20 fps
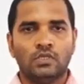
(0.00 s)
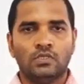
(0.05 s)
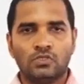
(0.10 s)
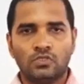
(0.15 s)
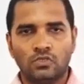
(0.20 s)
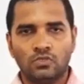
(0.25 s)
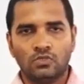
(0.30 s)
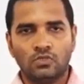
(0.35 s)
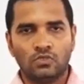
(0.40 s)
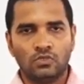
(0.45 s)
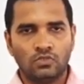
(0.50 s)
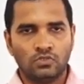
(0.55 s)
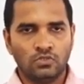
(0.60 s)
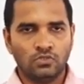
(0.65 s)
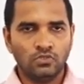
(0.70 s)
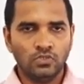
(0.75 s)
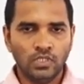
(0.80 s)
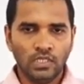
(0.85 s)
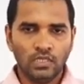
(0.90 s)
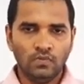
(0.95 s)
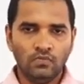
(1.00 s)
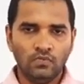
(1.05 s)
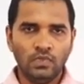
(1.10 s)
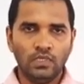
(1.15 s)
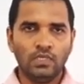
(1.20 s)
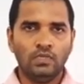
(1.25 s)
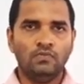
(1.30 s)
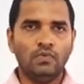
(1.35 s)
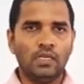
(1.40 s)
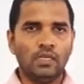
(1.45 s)
So today
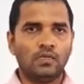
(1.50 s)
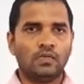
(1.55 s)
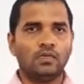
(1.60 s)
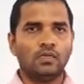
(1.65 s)
we will